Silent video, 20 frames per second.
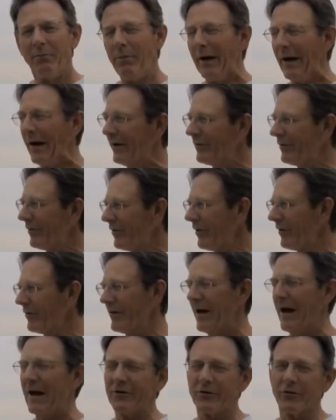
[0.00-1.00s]
banks of
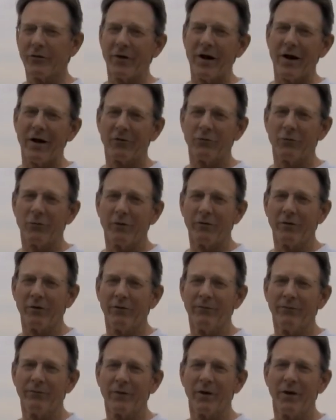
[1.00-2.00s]
the Sassafras
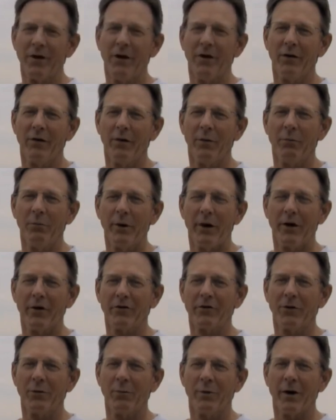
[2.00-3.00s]
River here in
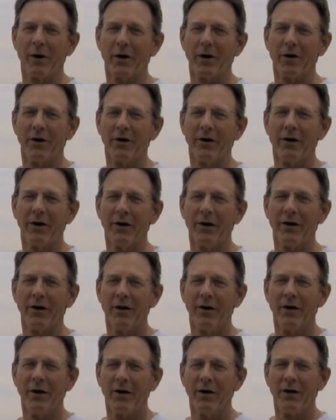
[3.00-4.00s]
Betterton, Maryland, and